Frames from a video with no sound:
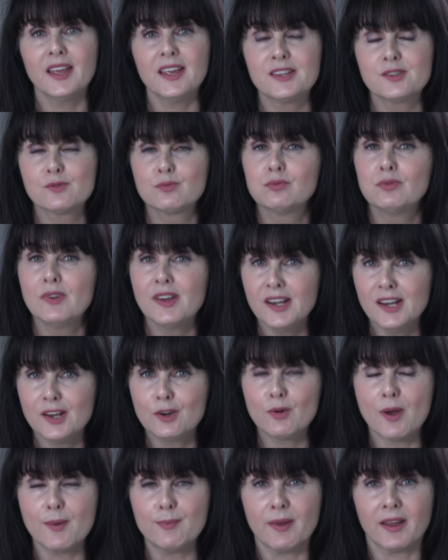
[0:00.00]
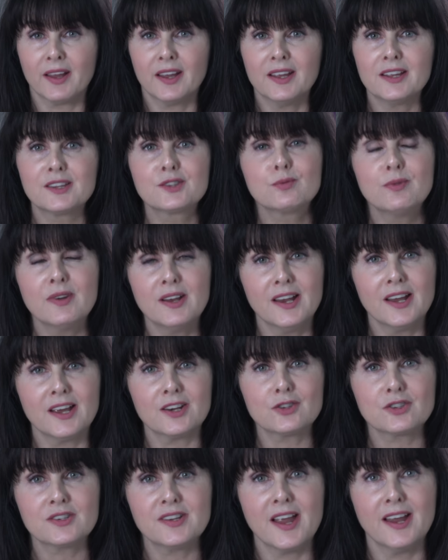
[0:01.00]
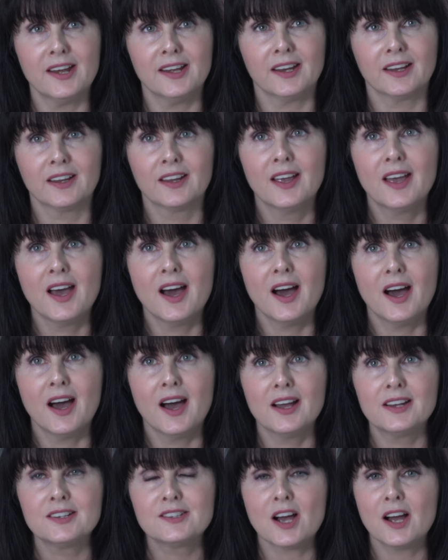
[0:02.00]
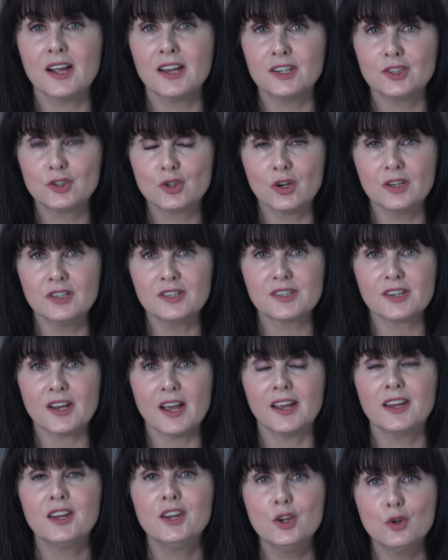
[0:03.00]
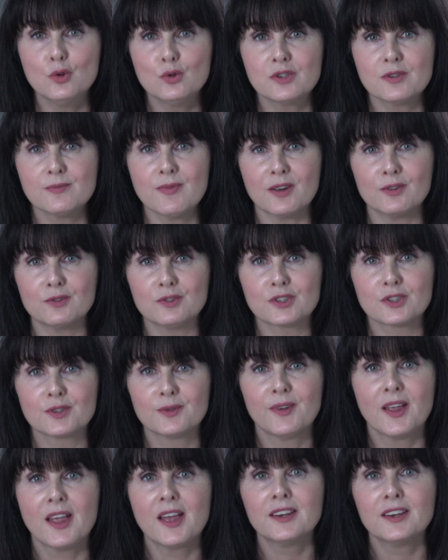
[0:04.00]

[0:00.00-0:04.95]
It's really gripping, it's really entertaining, and I enjoyed it a huge amount.